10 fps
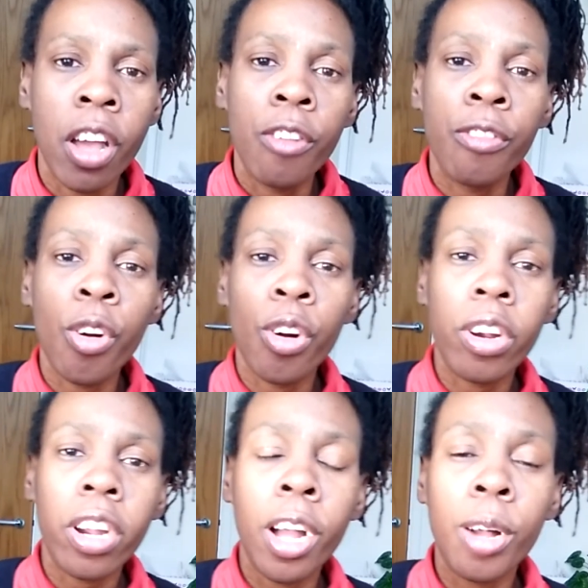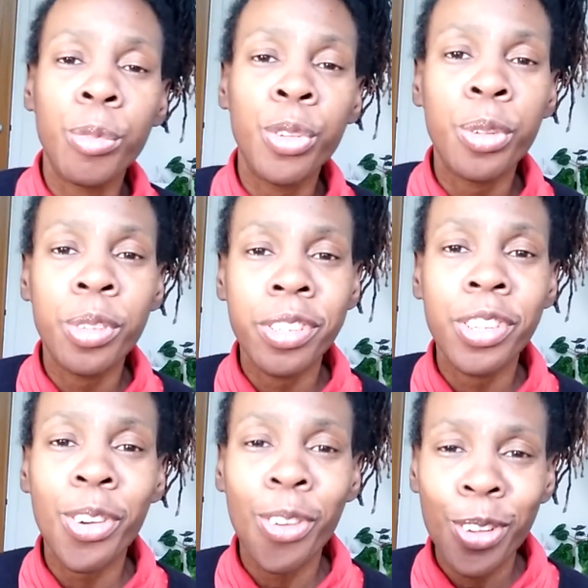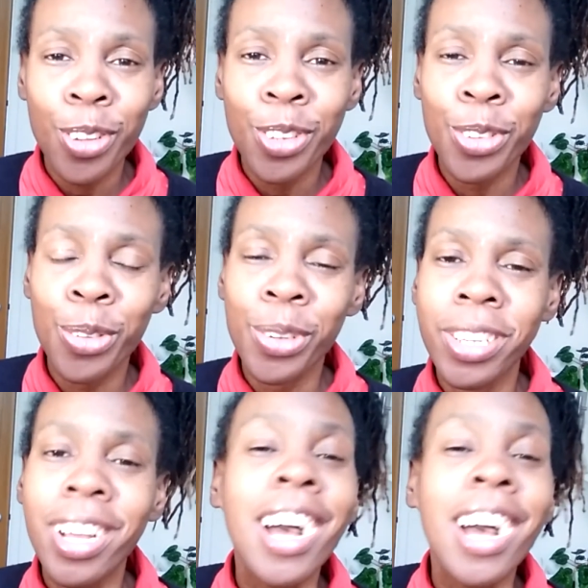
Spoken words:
for Tulsi also.